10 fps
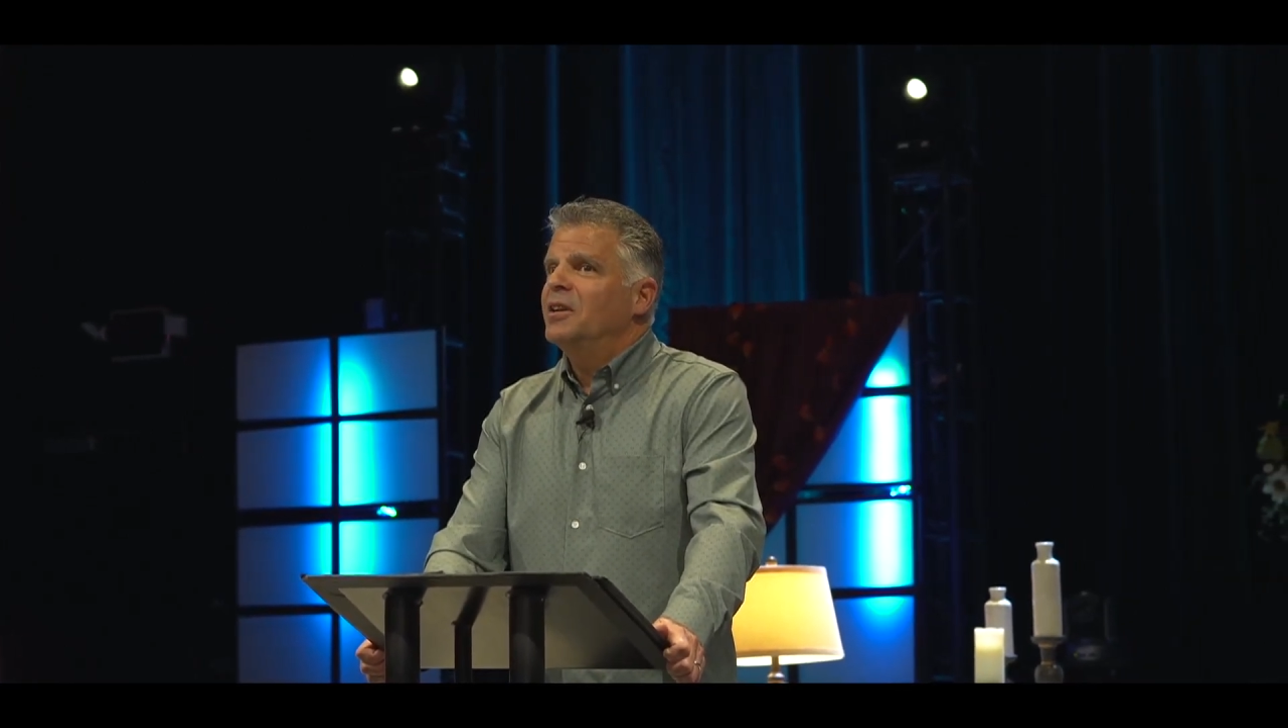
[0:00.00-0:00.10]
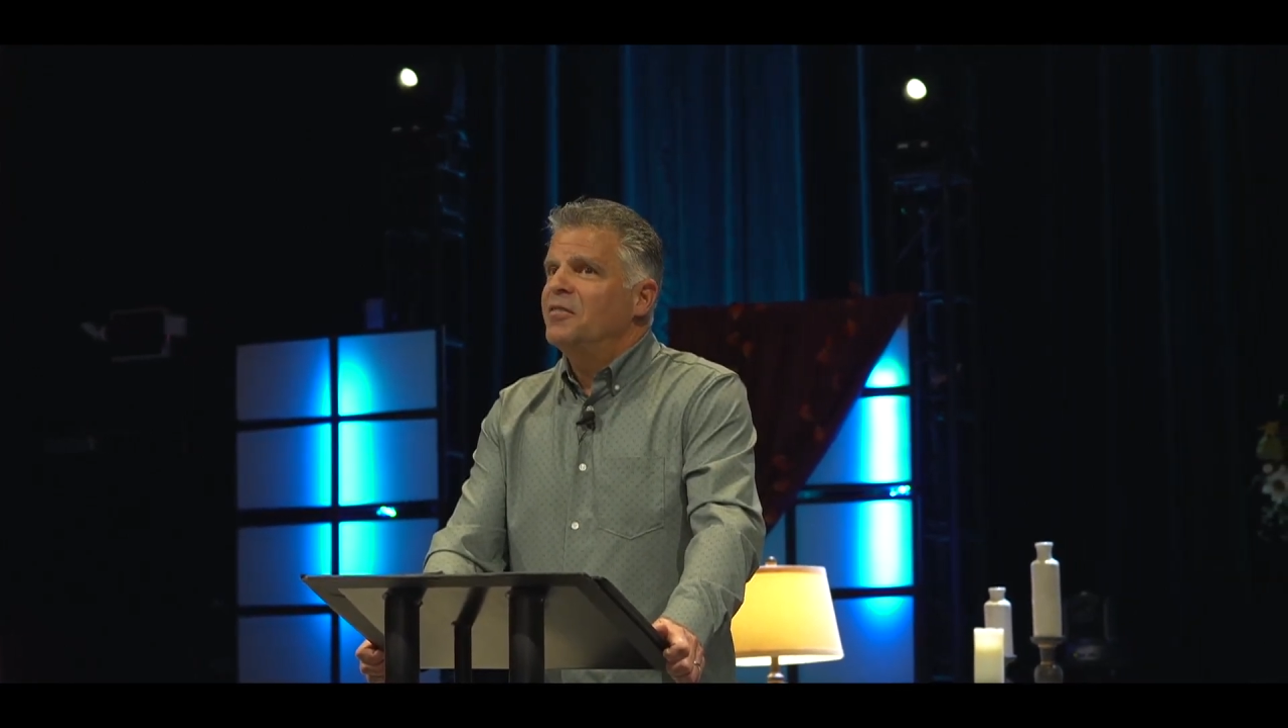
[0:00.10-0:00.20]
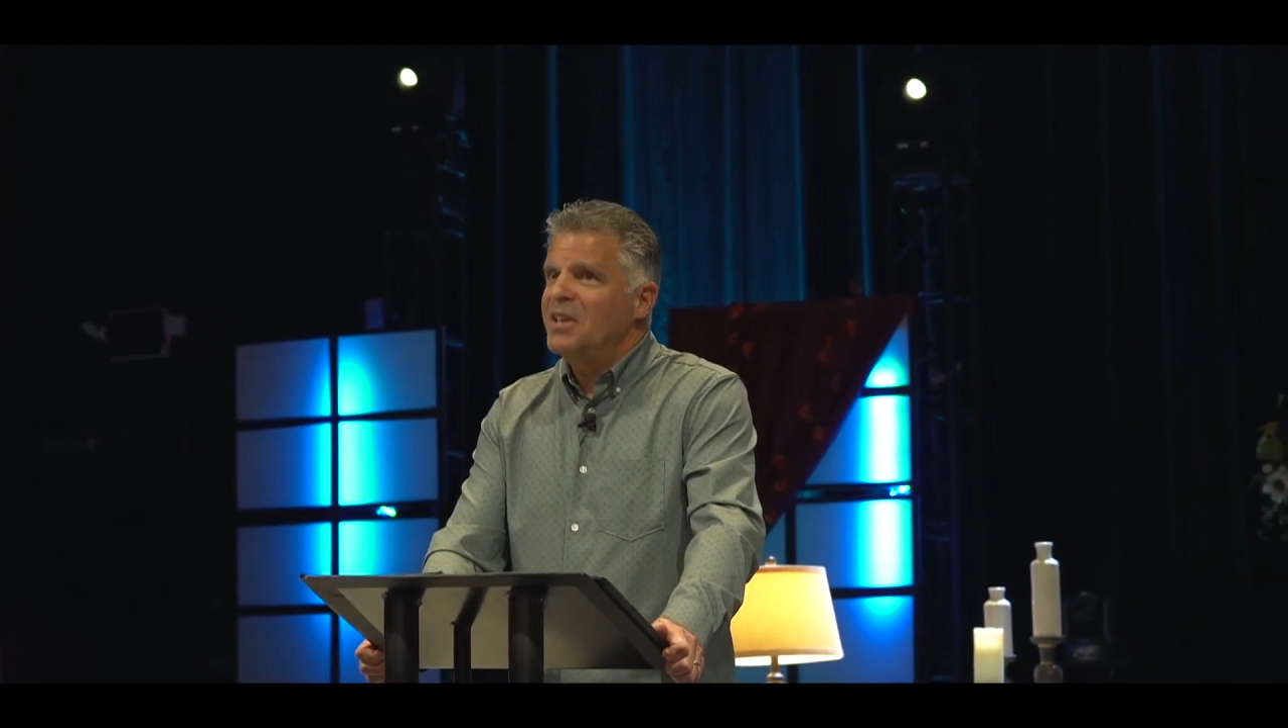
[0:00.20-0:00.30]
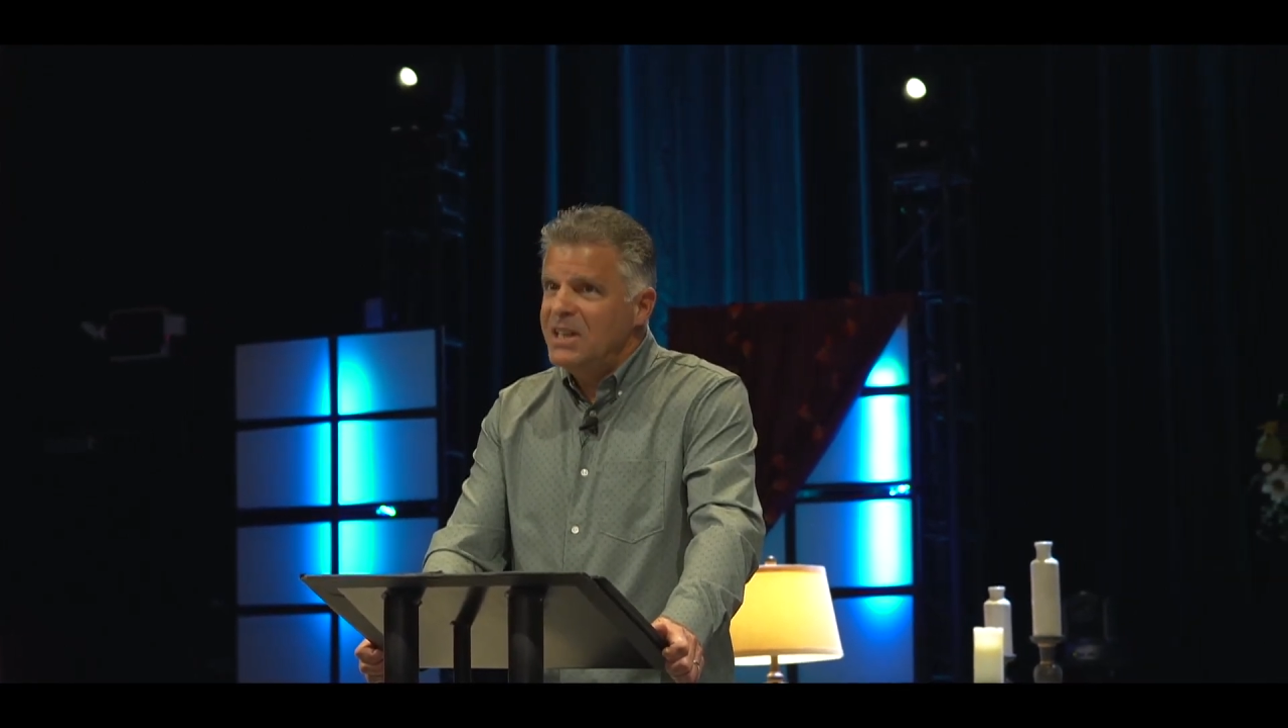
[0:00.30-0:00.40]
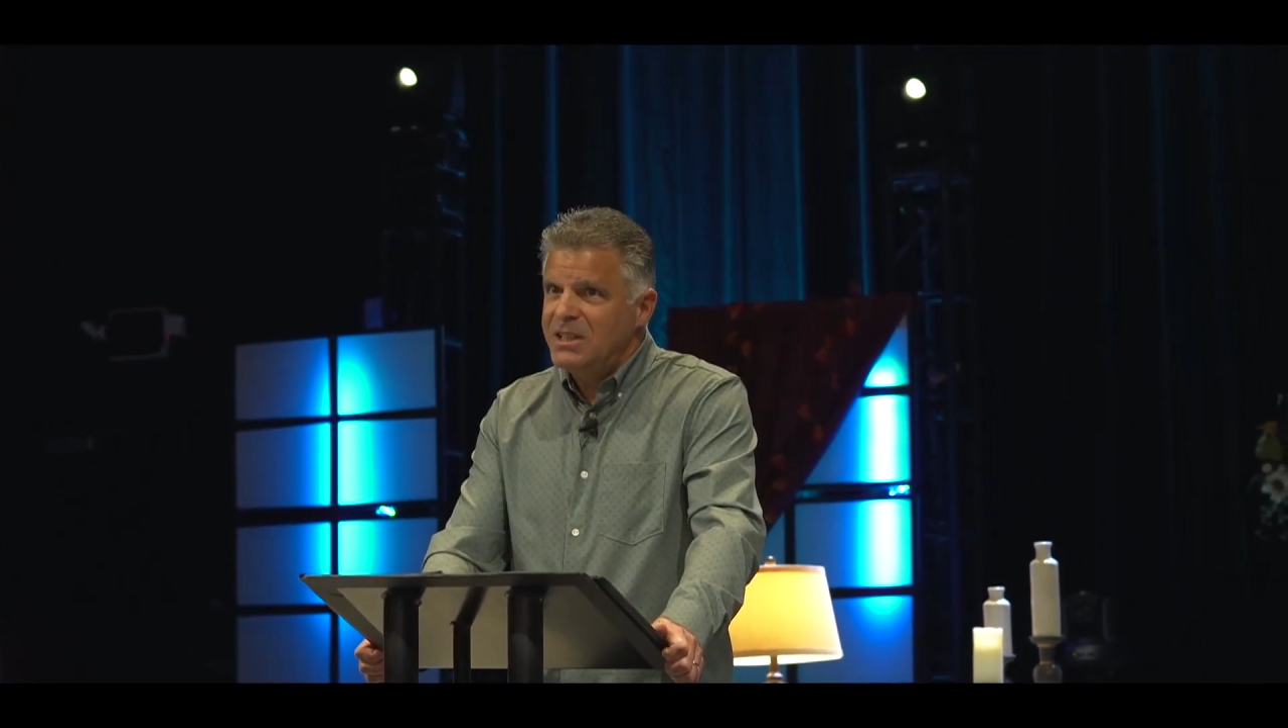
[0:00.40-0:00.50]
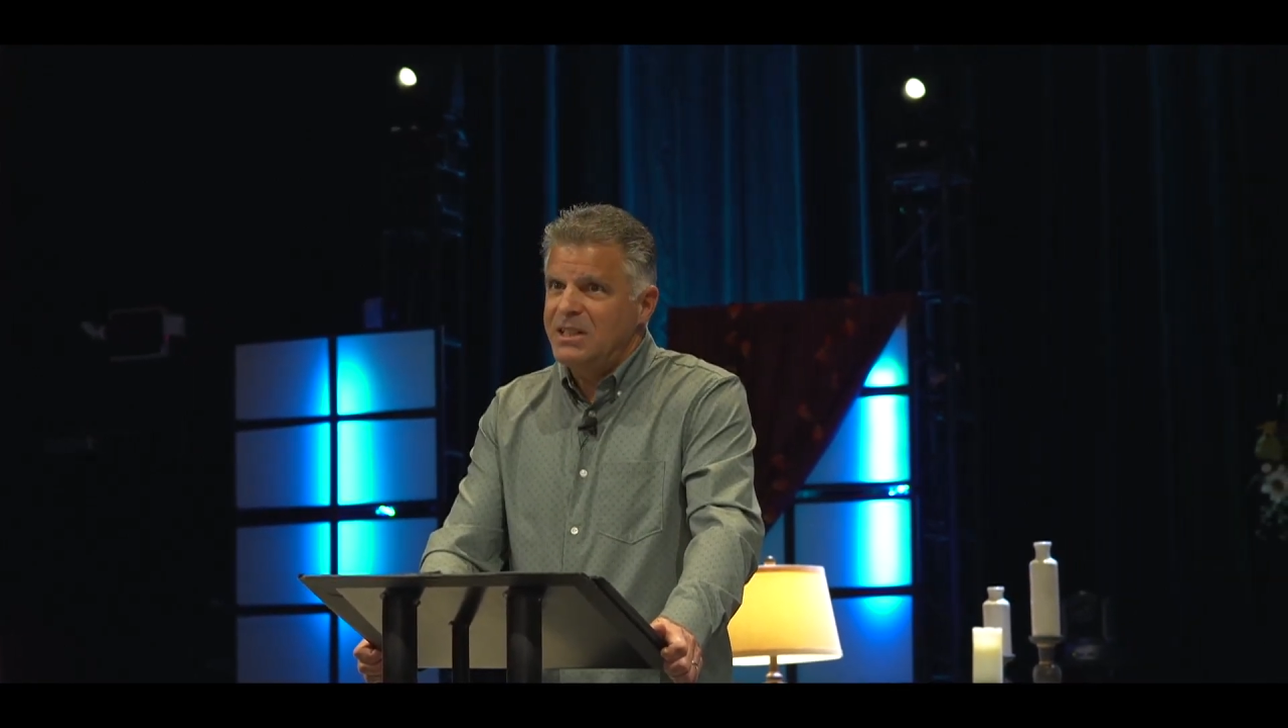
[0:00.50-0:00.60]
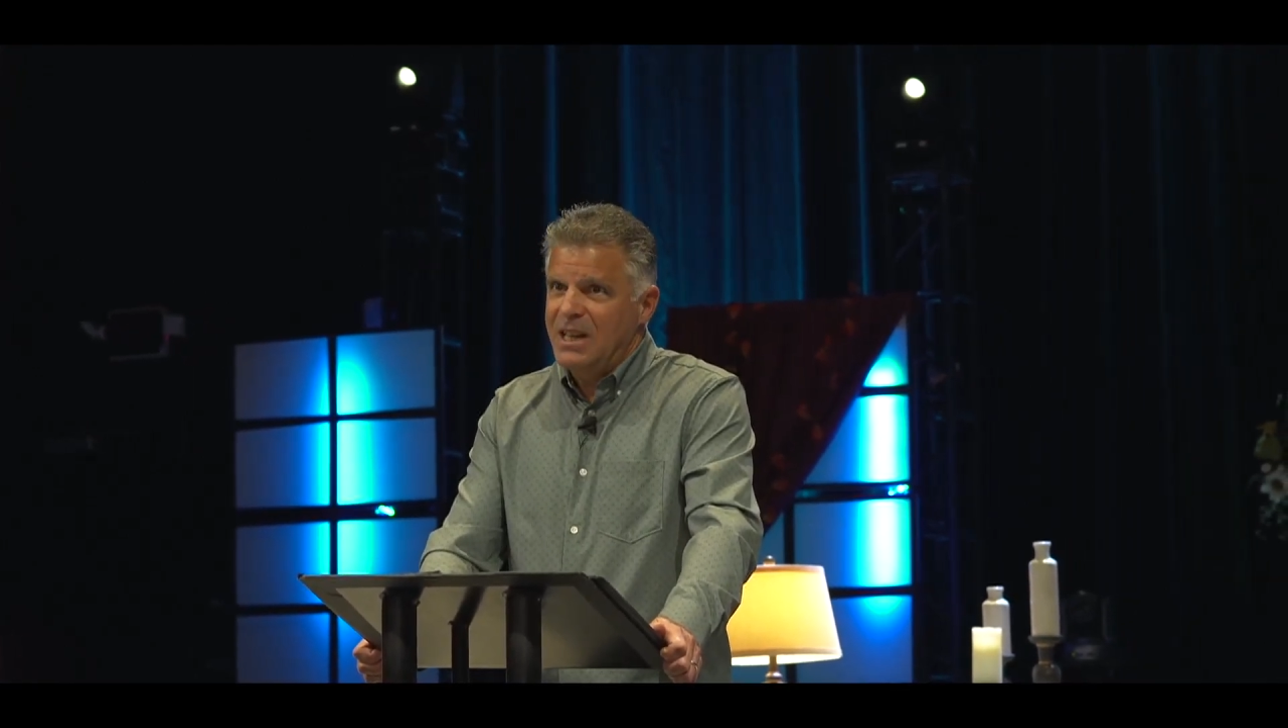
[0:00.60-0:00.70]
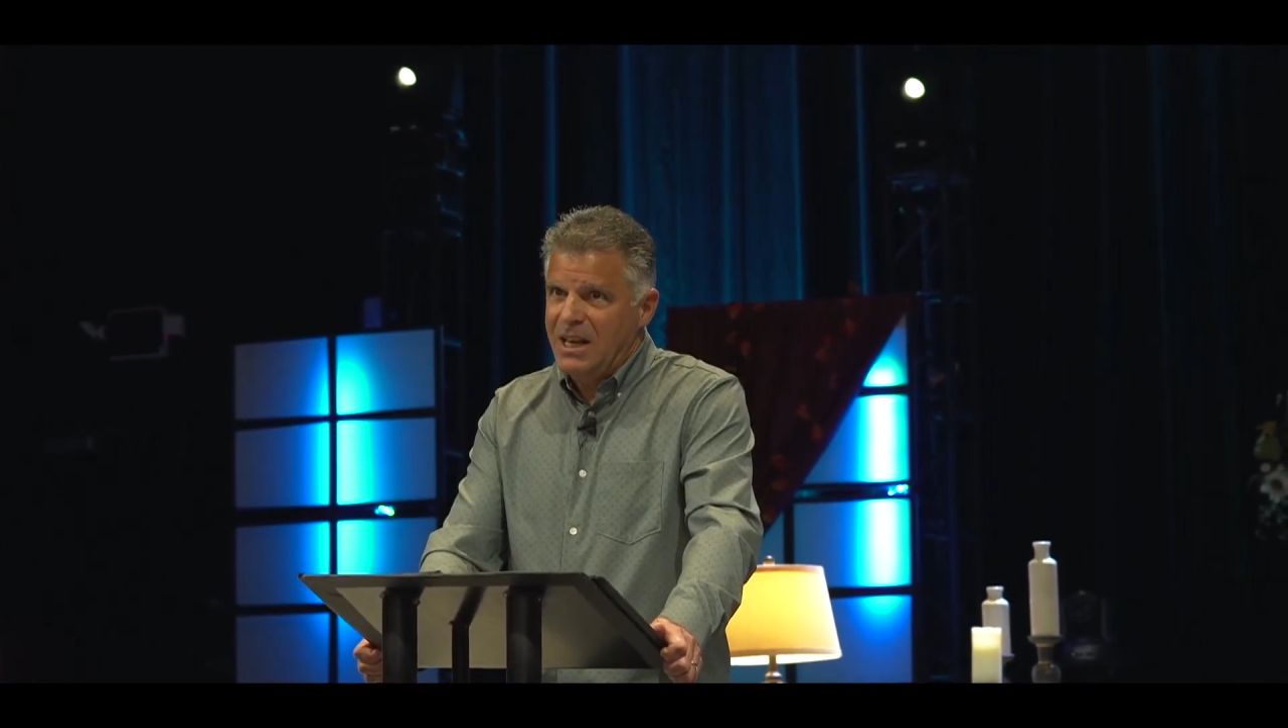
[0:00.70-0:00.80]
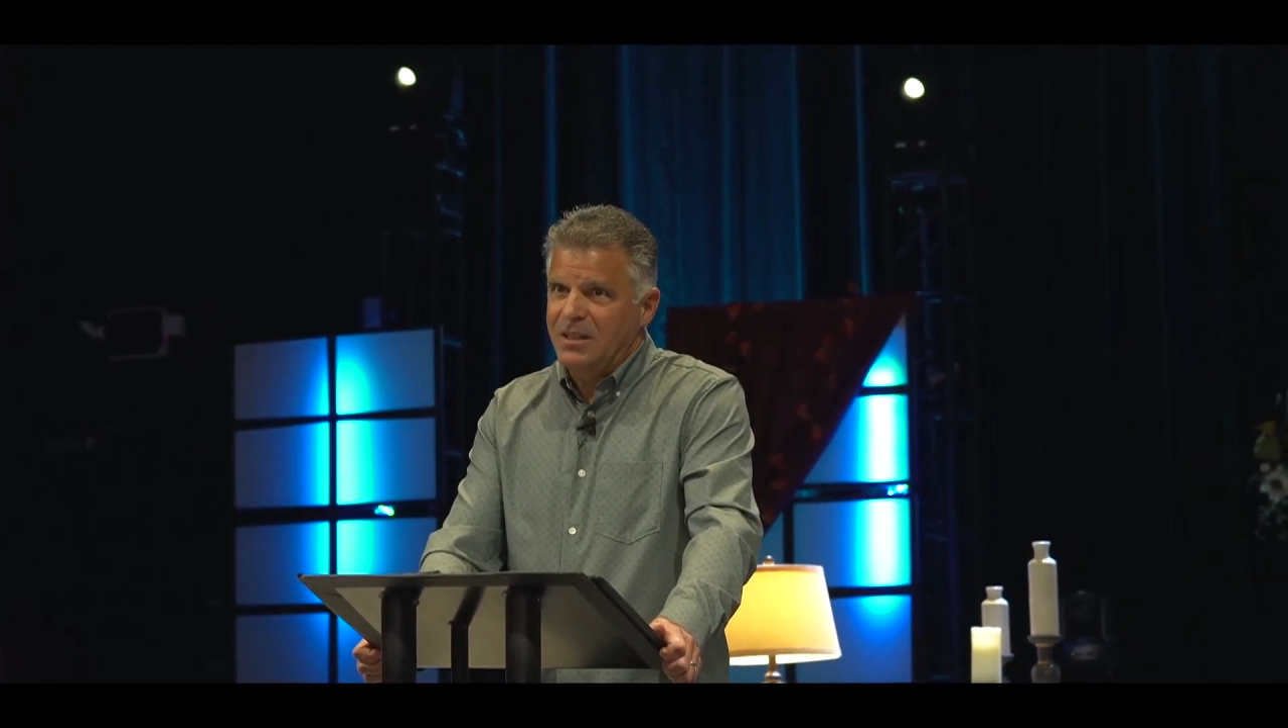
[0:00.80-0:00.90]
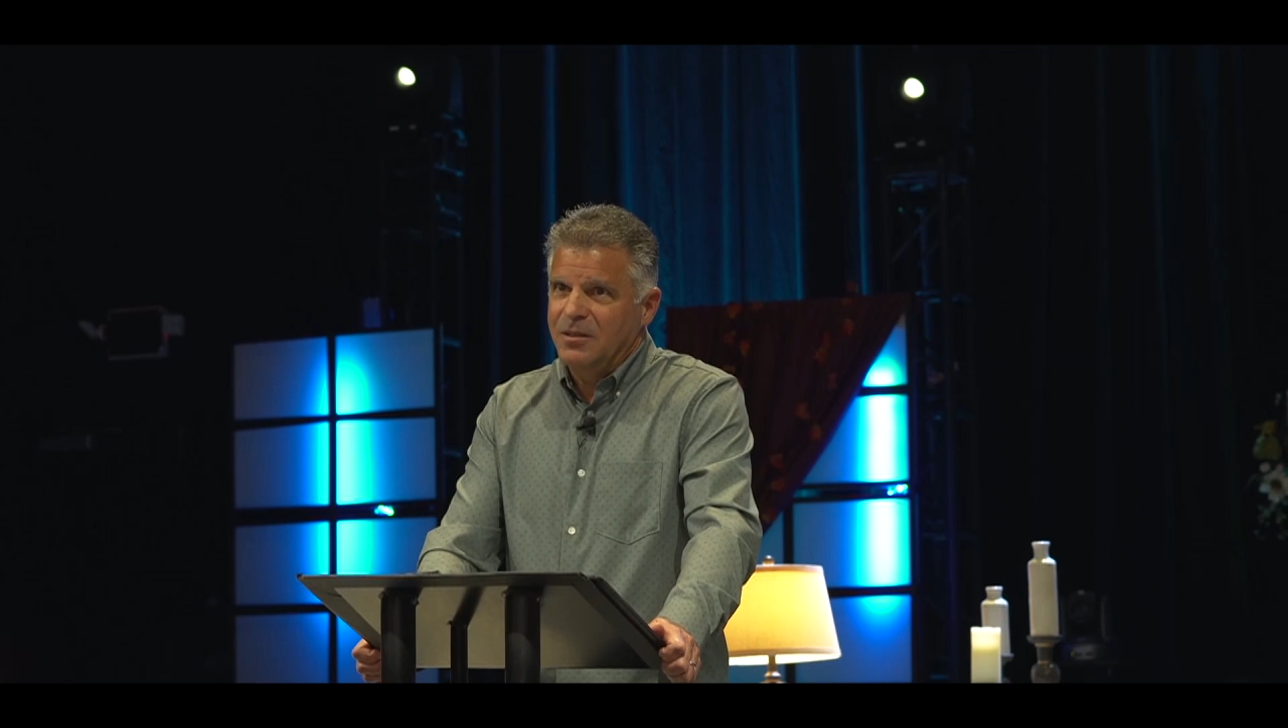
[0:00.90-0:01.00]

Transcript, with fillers: of his sin